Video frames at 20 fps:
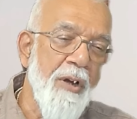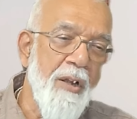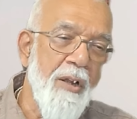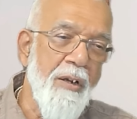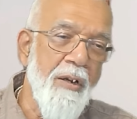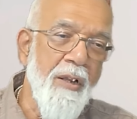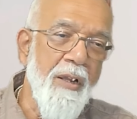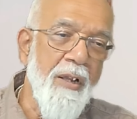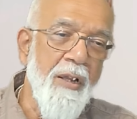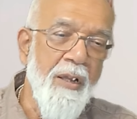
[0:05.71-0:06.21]

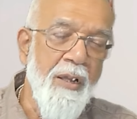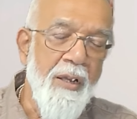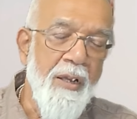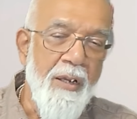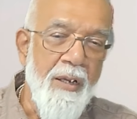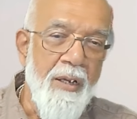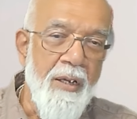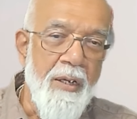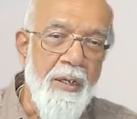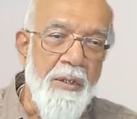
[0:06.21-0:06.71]
Charlie.
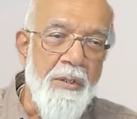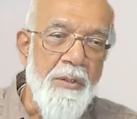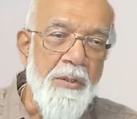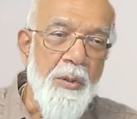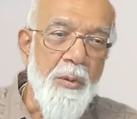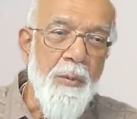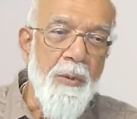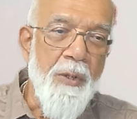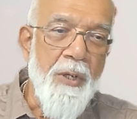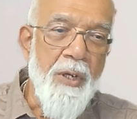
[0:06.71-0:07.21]

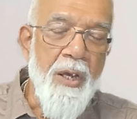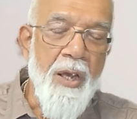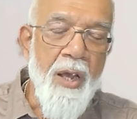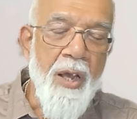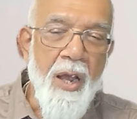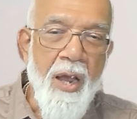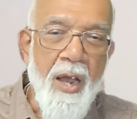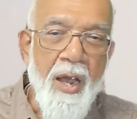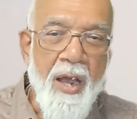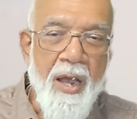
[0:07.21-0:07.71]
So we
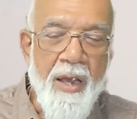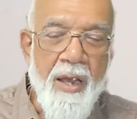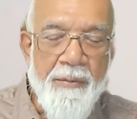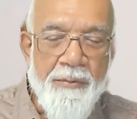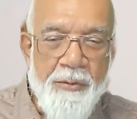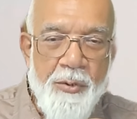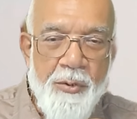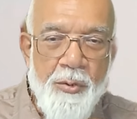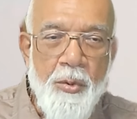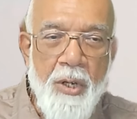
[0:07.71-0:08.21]

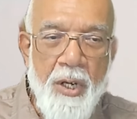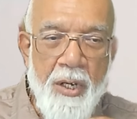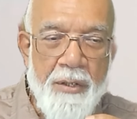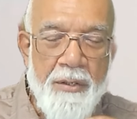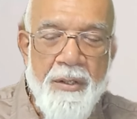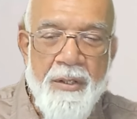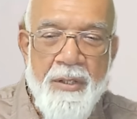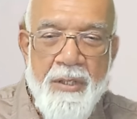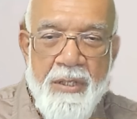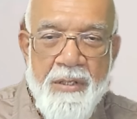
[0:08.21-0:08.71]
have to
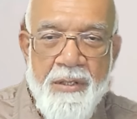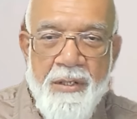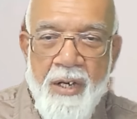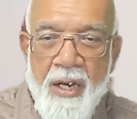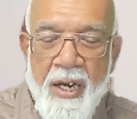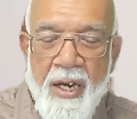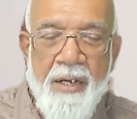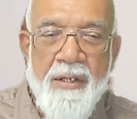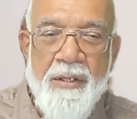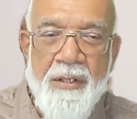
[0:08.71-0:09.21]

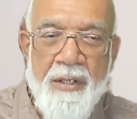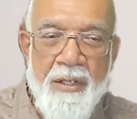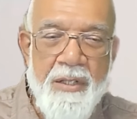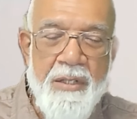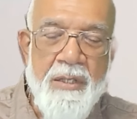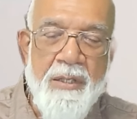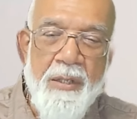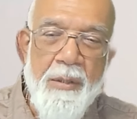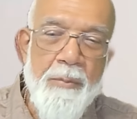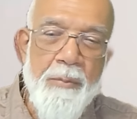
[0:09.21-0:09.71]
understand
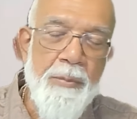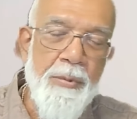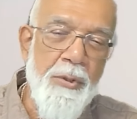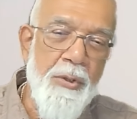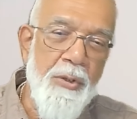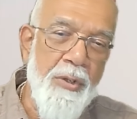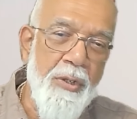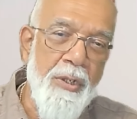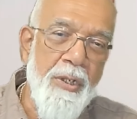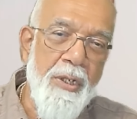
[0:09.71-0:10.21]
this
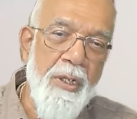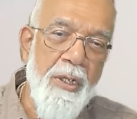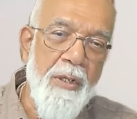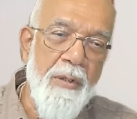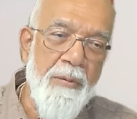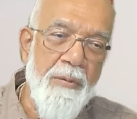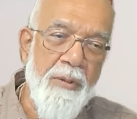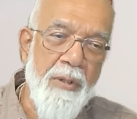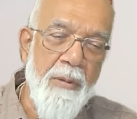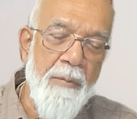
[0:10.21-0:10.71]

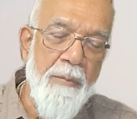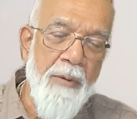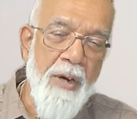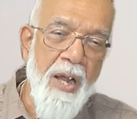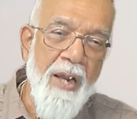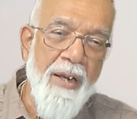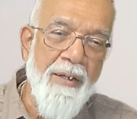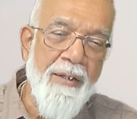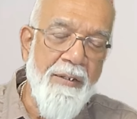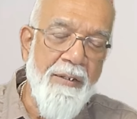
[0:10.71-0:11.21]
impurity of the
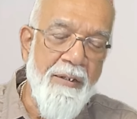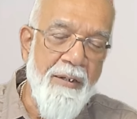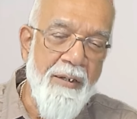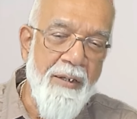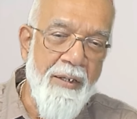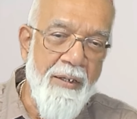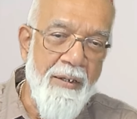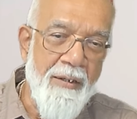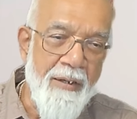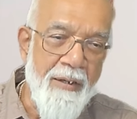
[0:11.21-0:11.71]
mind
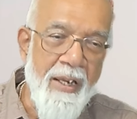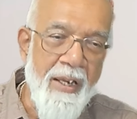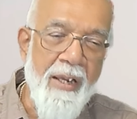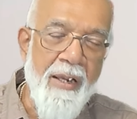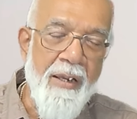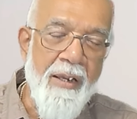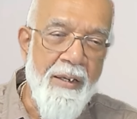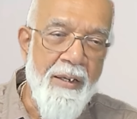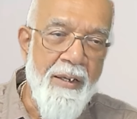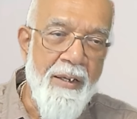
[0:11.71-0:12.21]

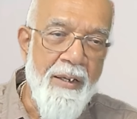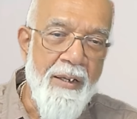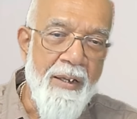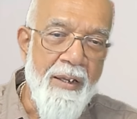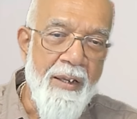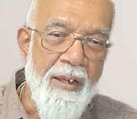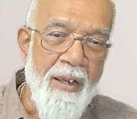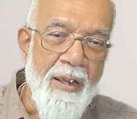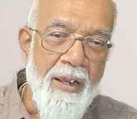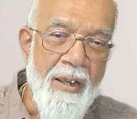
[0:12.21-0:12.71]
clearly.
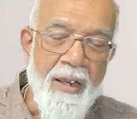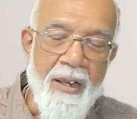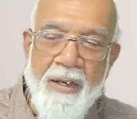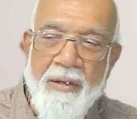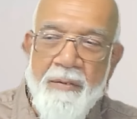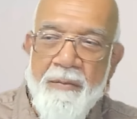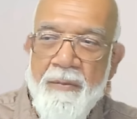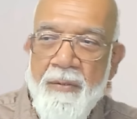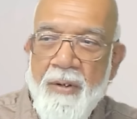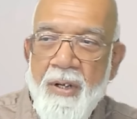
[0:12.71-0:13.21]

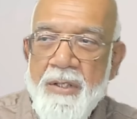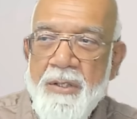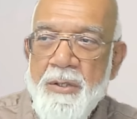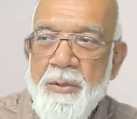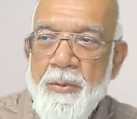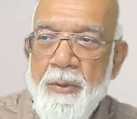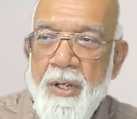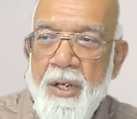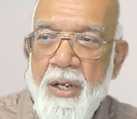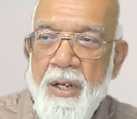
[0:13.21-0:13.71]
And
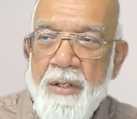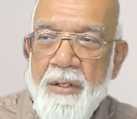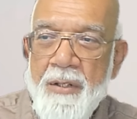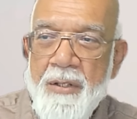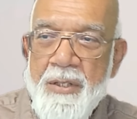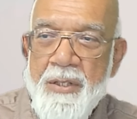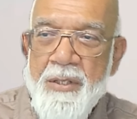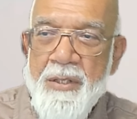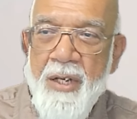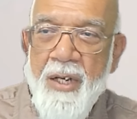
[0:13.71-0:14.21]
once we
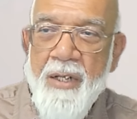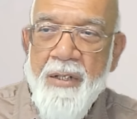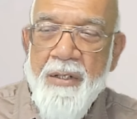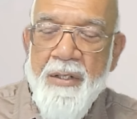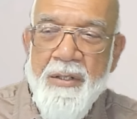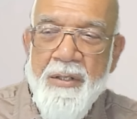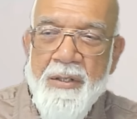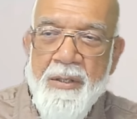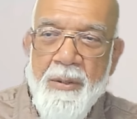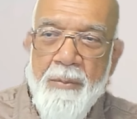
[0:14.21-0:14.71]

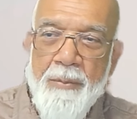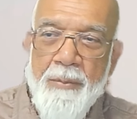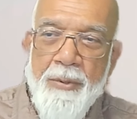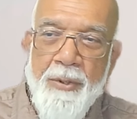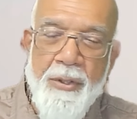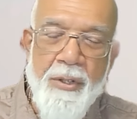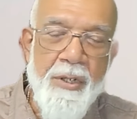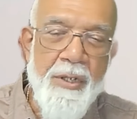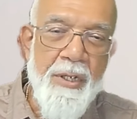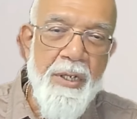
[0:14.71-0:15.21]
understand this
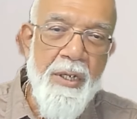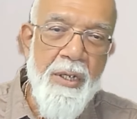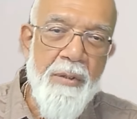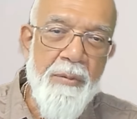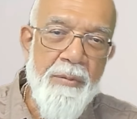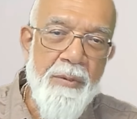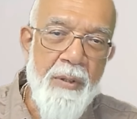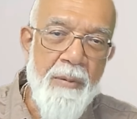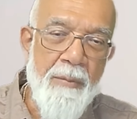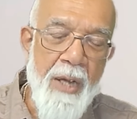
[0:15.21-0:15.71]
impurity
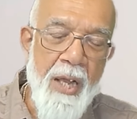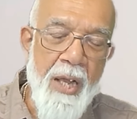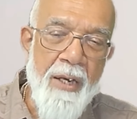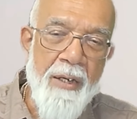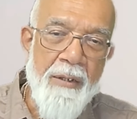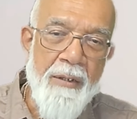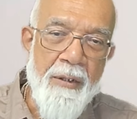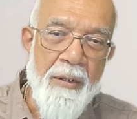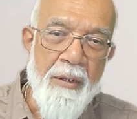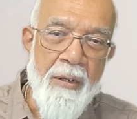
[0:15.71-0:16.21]
of the
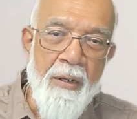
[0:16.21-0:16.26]
mind,